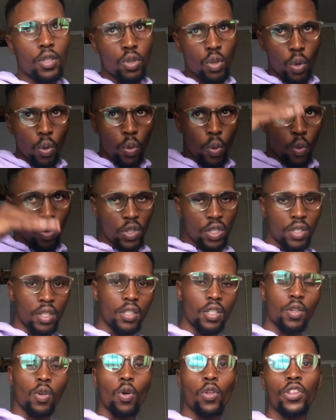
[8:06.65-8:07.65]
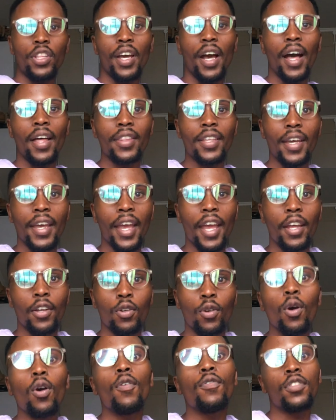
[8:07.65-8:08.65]
So we were sitting on the other
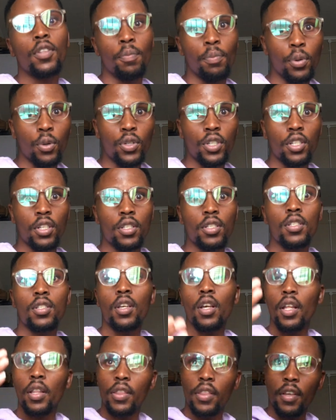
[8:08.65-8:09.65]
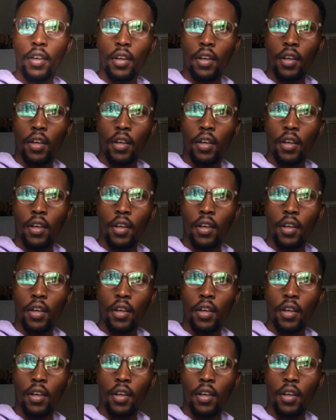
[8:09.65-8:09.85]
end of the bushes and